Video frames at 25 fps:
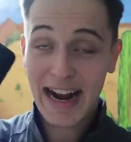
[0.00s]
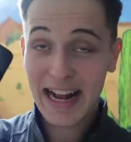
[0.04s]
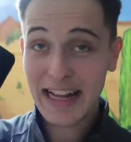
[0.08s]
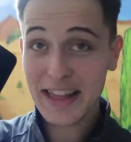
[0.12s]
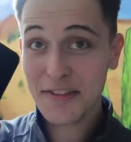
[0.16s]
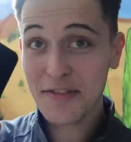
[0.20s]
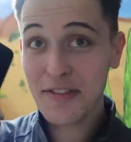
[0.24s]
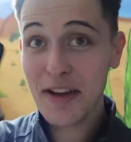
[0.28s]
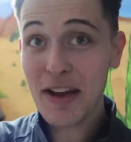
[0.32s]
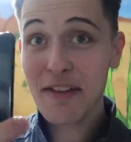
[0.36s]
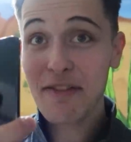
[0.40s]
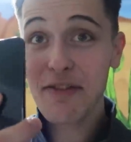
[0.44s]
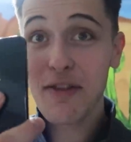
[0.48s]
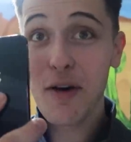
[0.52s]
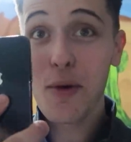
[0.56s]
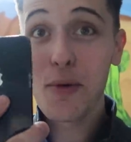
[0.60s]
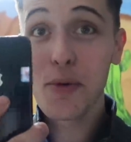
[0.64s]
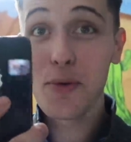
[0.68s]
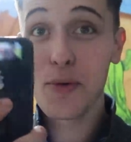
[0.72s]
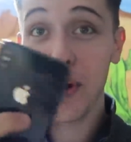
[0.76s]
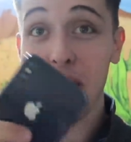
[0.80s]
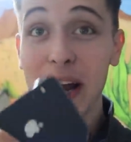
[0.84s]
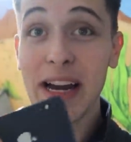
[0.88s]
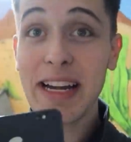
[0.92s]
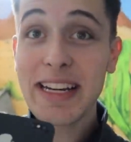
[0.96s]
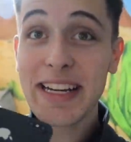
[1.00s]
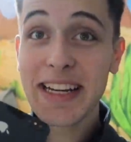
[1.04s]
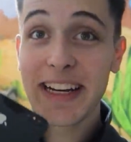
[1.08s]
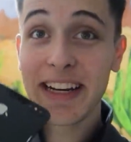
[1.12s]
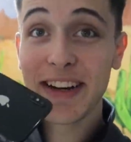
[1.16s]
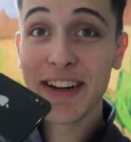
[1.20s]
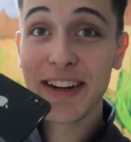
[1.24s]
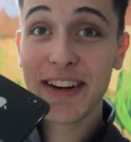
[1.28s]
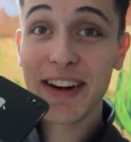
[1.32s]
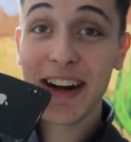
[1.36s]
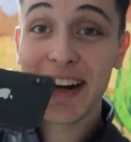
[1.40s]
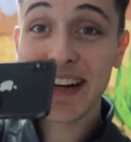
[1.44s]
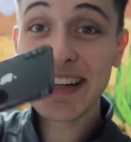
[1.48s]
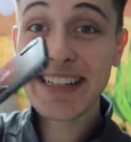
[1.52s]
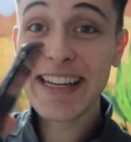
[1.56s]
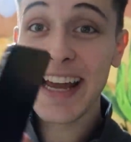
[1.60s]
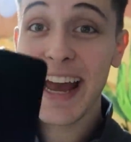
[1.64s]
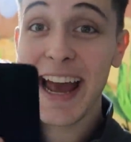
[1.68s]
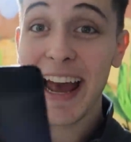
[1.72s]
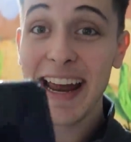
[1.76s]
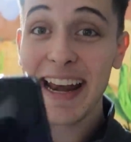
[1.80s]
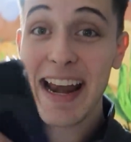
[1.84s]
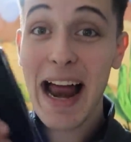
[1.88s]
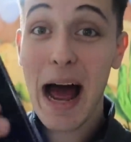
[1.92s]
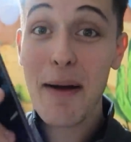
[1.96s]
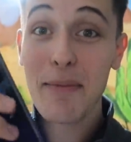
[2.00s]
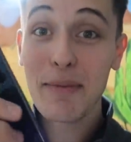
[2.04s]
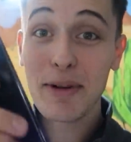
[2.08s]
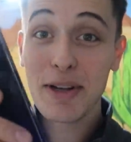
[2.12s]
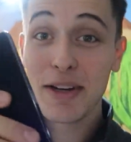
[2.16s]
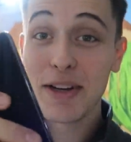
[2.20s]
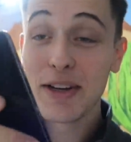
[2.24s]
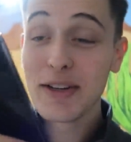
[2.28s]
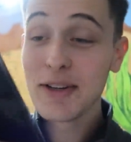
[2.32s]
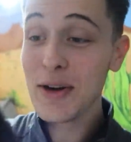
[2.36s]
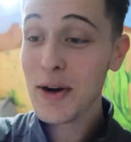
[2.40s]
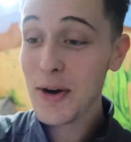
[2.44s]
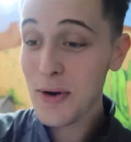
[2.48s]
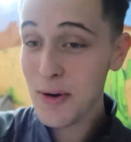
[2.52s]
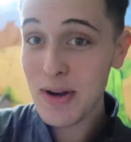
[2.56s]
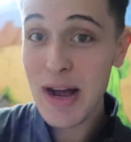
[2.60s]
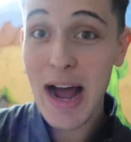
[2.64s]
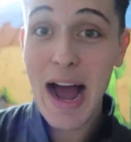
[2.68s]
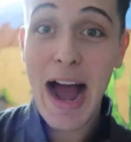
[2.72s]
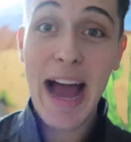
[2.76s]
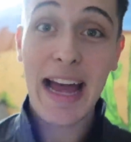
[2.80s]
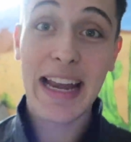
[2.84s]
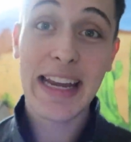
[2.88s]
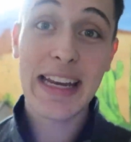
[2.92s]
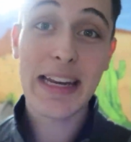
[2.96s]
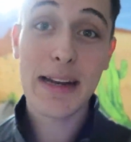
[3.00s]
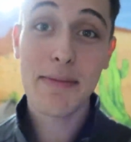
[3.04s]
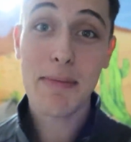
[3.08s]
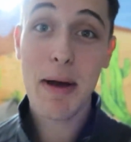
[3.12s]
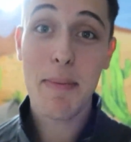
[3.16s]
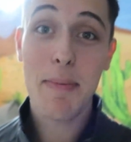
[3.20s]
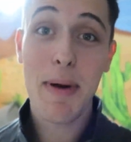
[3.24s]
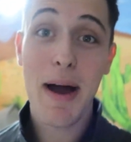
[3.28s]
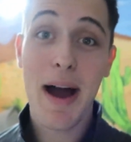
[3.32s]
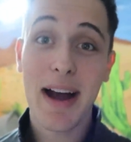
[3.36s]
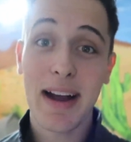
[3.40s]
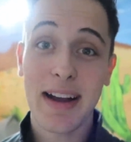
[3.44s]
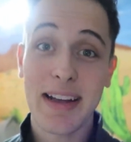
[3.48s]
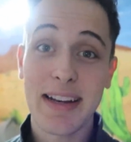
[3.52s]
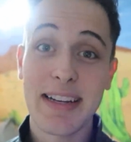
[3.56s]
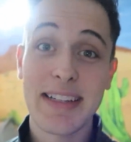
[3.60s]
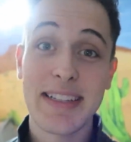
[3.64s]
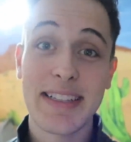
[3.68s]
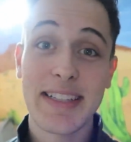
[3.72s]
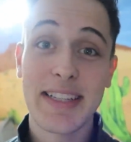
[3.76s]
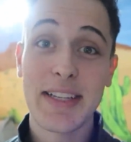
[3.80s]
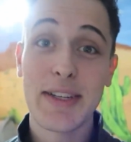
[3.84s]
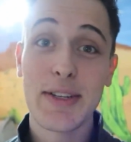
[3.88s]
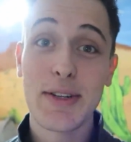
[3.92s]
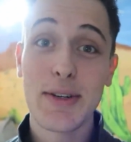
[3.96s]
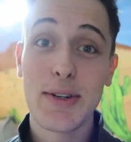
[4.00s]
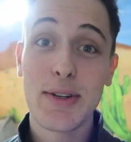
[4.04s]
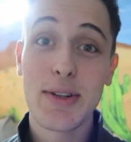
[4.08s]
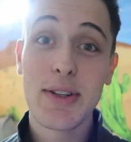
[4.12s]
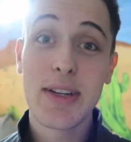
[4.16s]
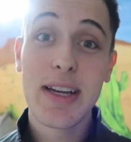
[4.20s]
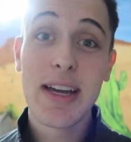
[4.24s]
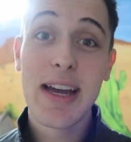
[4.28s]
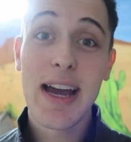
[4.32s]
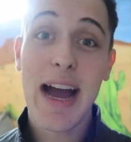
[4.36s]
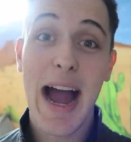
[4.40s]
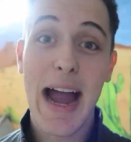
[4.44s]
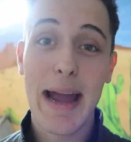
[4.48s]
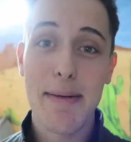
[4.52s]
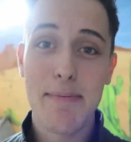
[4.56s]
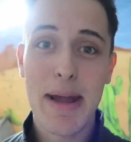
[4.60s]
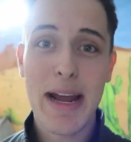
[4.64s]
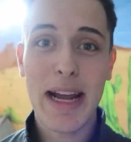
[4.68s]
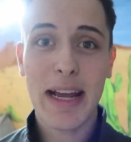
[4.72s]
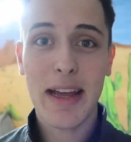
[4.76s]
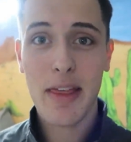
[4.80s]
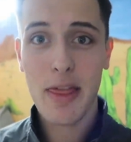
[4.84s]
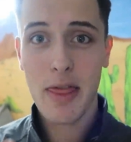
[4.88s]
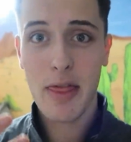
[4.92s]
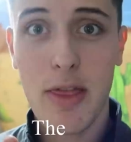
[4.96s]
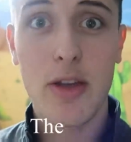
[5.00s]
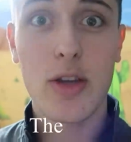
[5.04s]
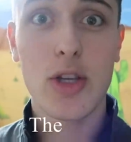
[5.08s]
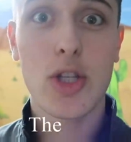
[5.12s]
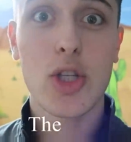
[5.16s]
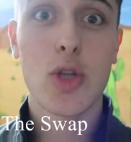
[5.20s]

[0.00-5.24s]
I got the fake phone right here again. I'm gonna go hide it in my pocket until I make the